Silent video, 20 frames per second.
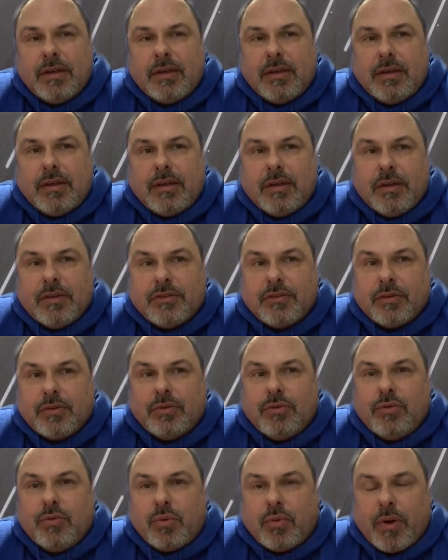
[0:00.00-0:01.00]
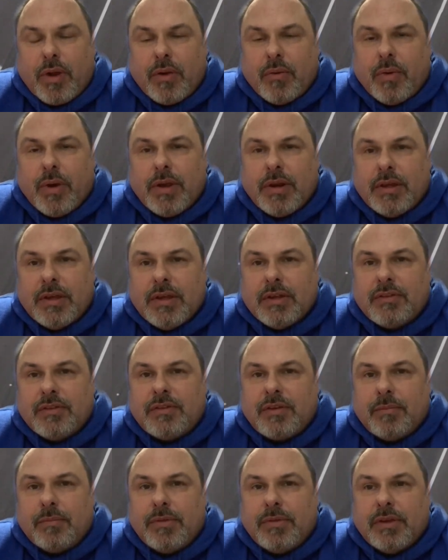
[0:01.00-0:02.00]
is a great way to get
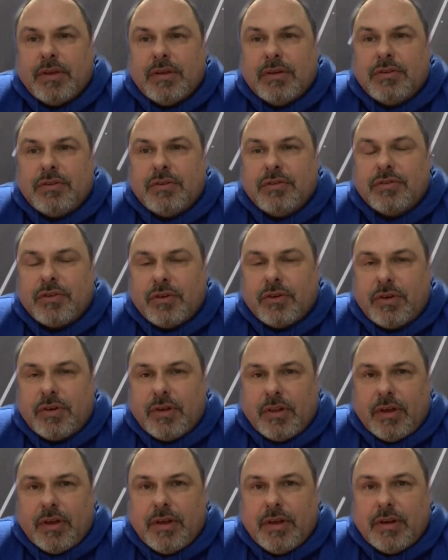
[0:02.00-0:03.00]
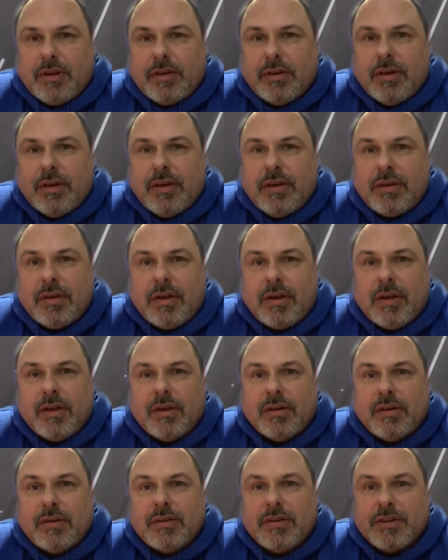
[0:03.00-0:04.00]
something into circulating
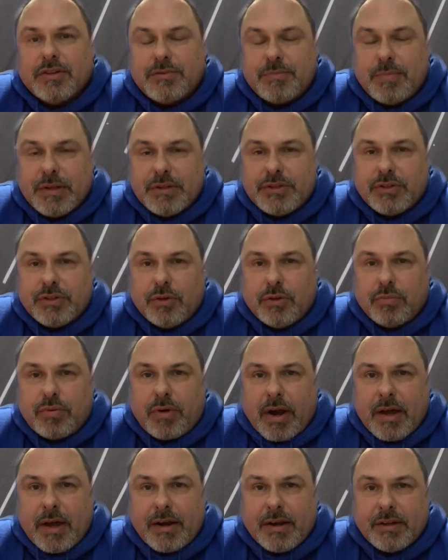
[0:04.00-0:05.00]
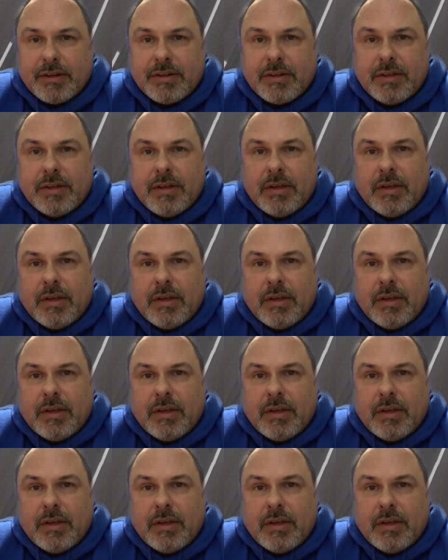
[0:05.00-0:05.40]
and dispensing your product